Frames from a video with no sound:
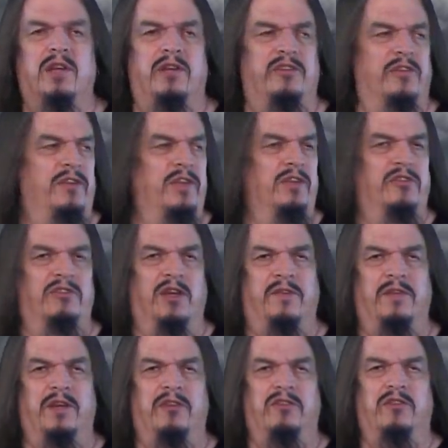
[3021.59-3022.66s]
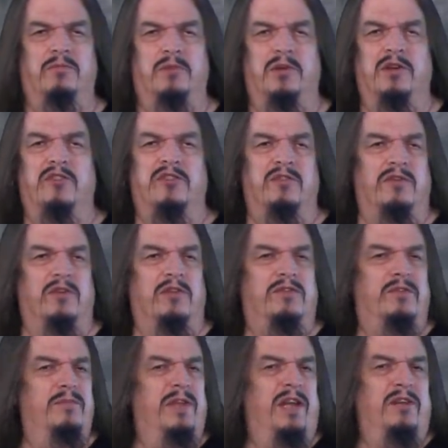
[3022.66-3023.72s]
As if the esophagus of birds
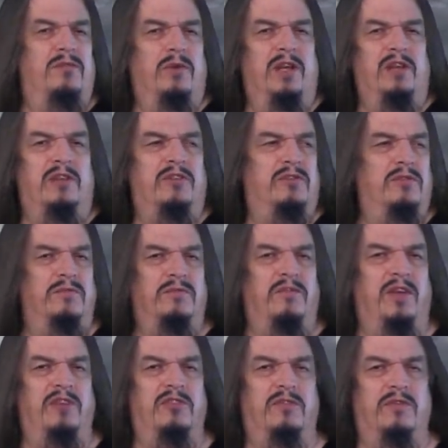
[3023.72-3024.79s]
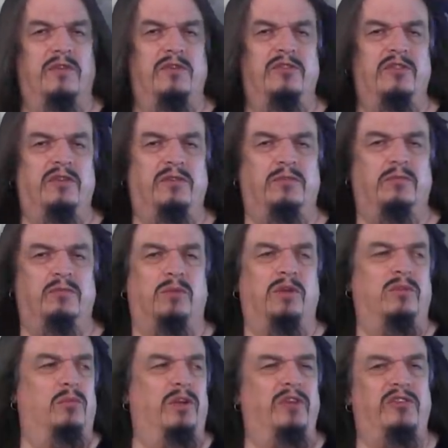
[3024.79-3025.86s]
evolved from that of whales or vice versa?
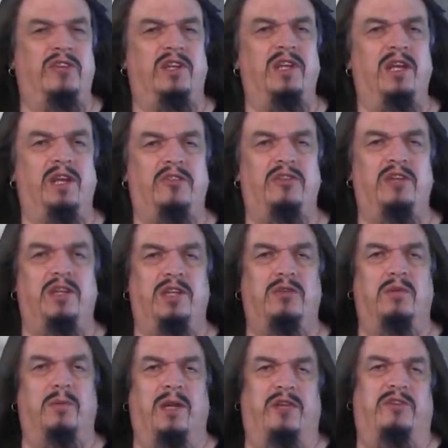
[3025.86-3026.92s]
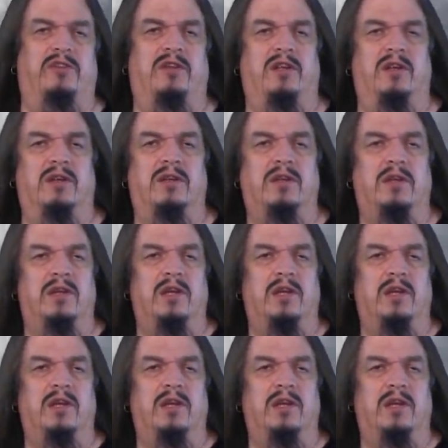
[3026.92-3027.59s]
What, what is the connection that you imagine here?